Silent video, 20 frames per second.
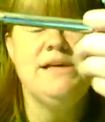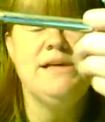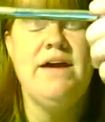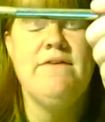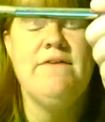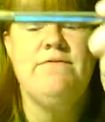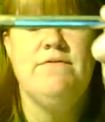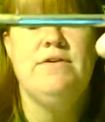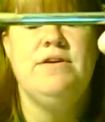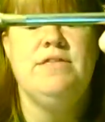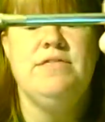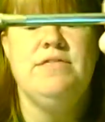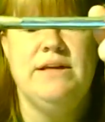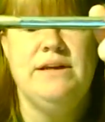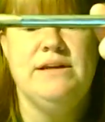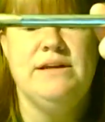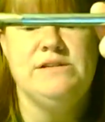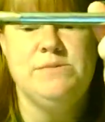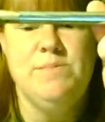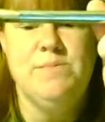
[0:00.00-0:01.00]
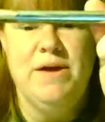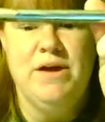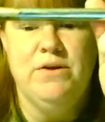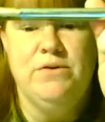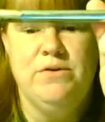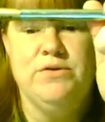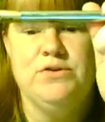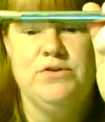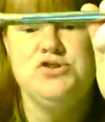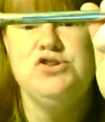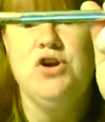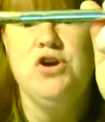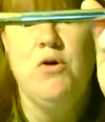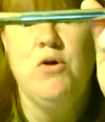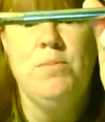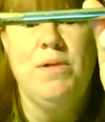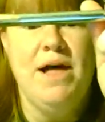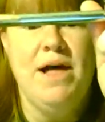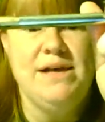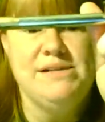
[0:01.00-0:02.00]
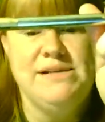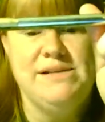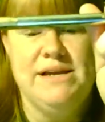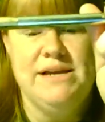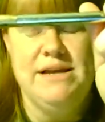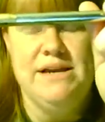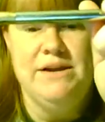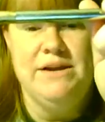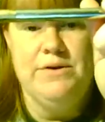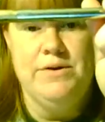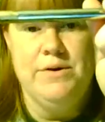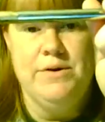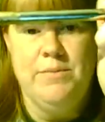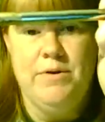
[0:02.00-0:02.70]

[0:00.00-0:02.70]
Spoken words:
everything is metal. There's no plastic in here to